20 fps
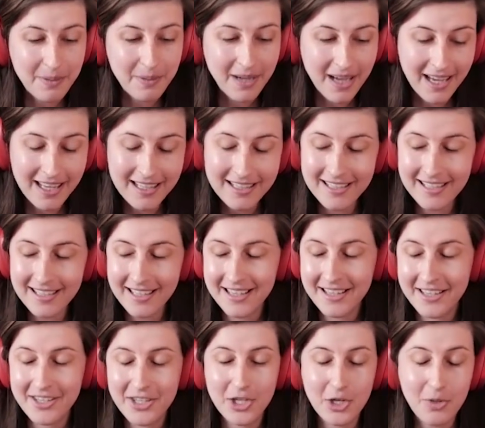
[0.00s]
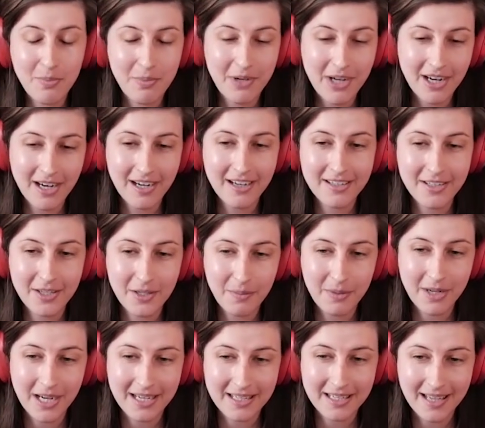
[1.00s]
but super,
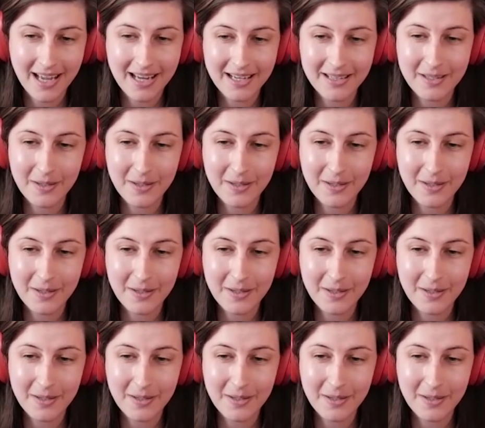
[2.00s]
super excited